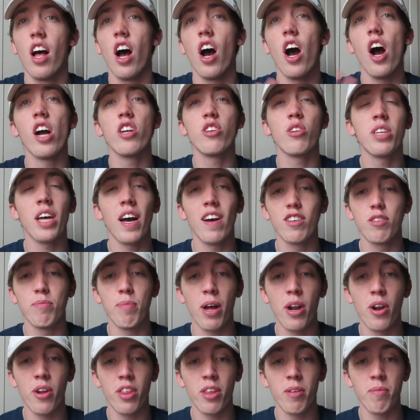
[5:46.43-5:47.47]
100 times
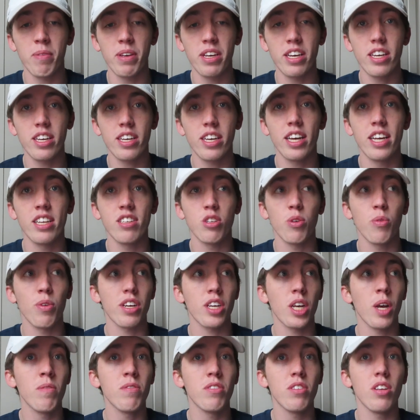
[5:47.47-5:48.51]
better than me, and so when
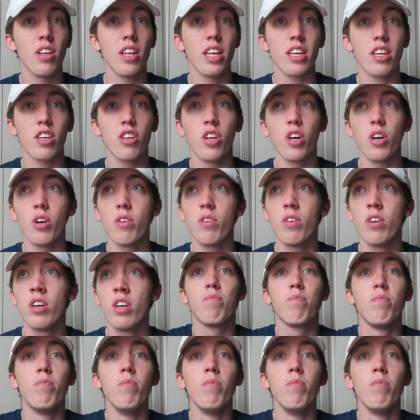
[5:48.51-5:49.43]
it comes to, like, you know,